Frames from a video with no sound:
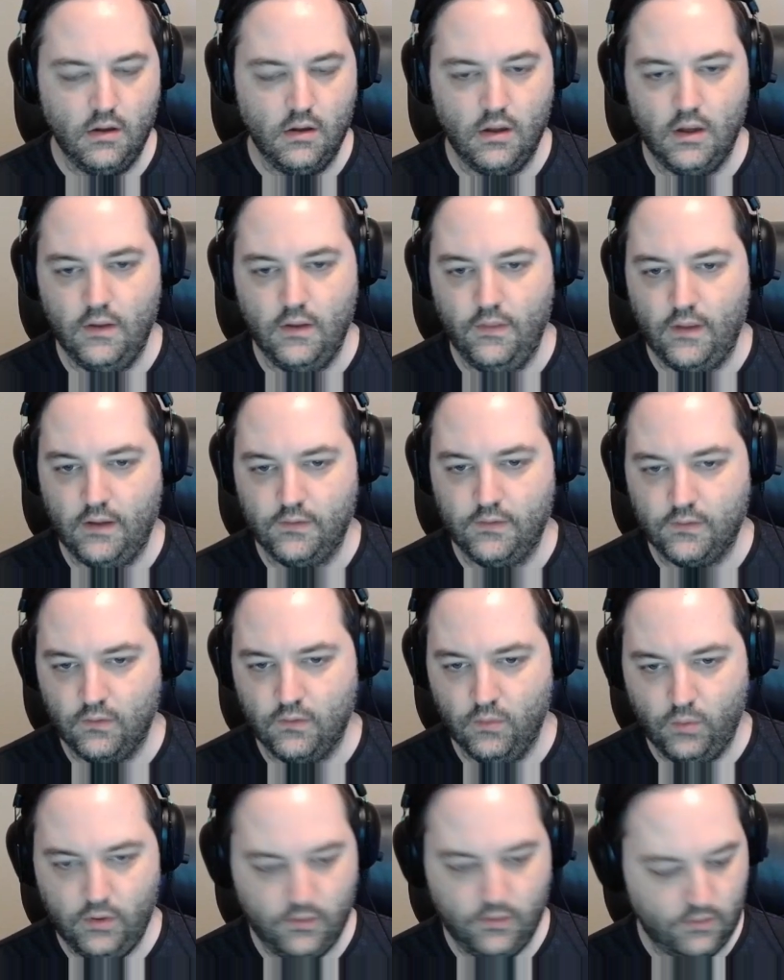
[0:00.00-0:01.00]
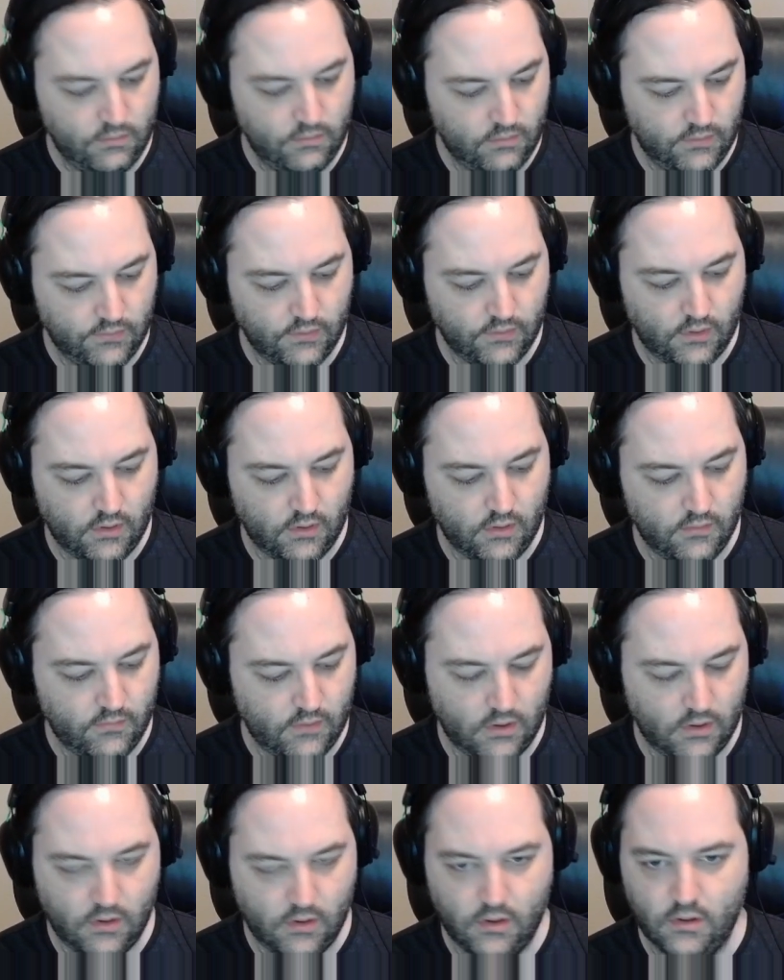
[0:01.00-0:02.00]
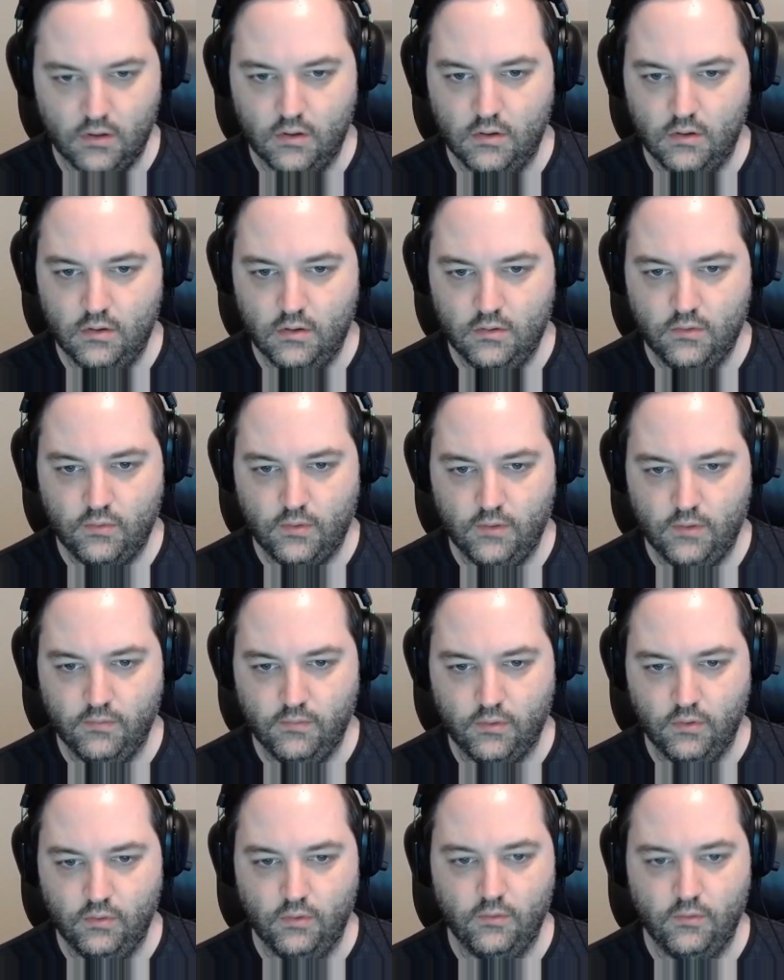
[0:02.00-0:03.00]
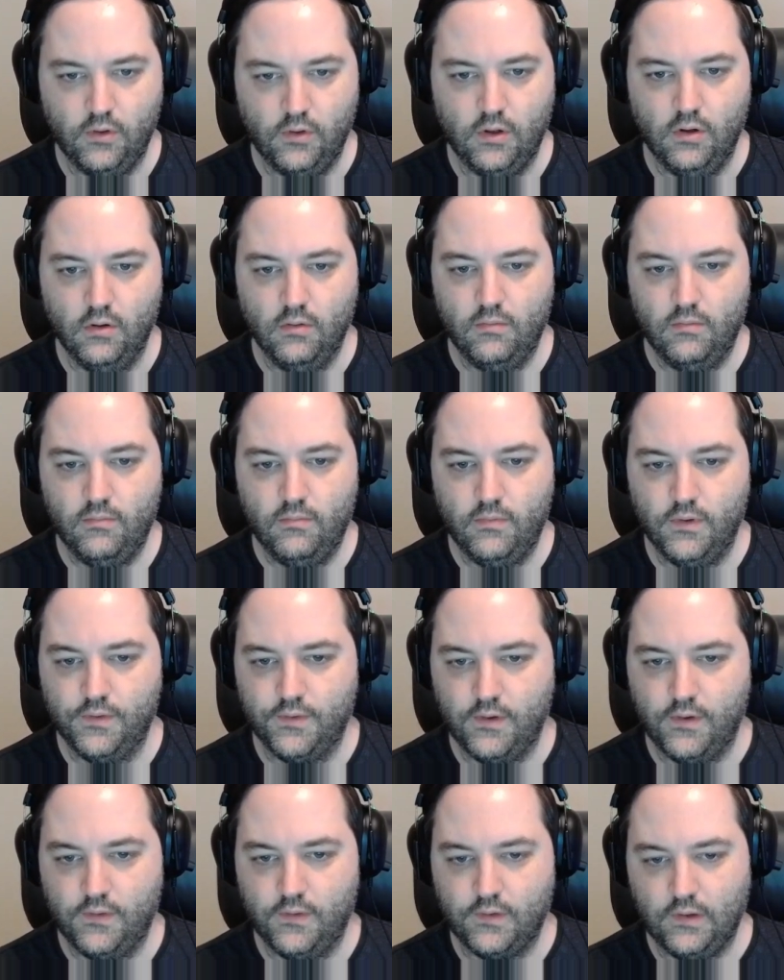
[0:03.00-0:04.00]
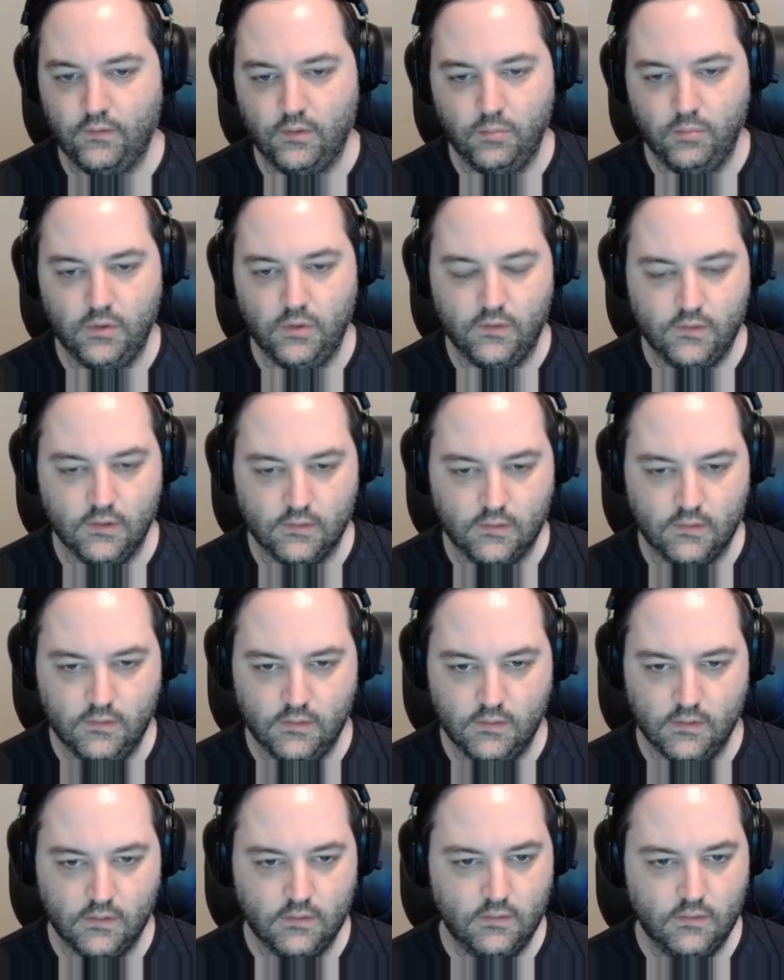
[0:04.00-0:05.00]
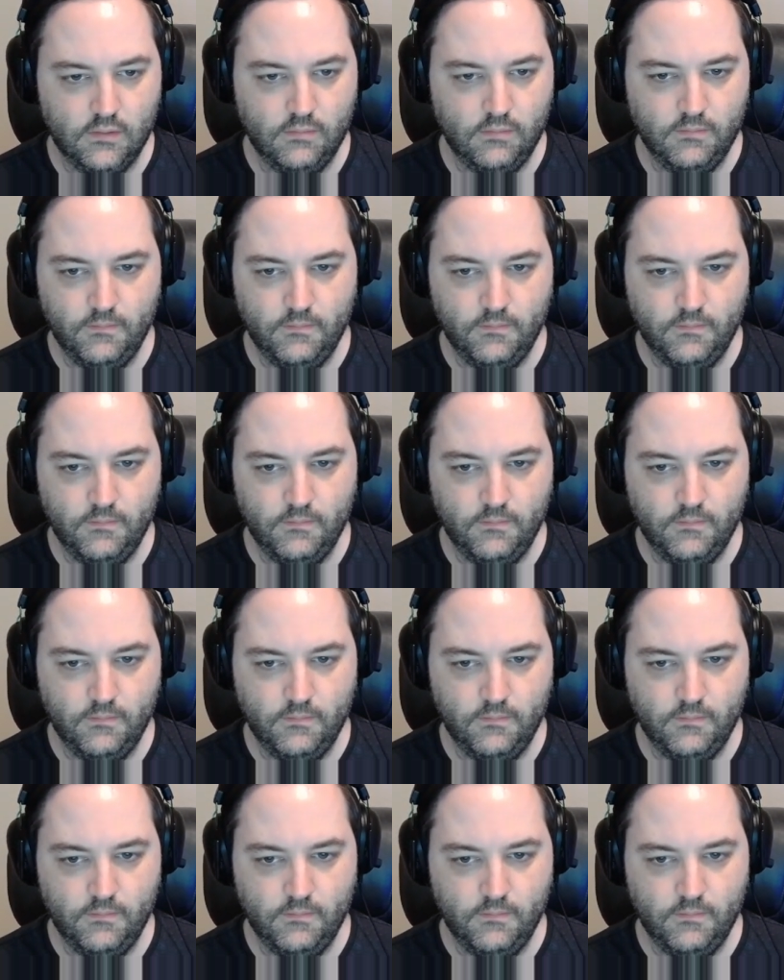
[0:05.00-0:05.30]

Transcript: And that's going to resolve our 12 clue over here. This does have to be 6, 6.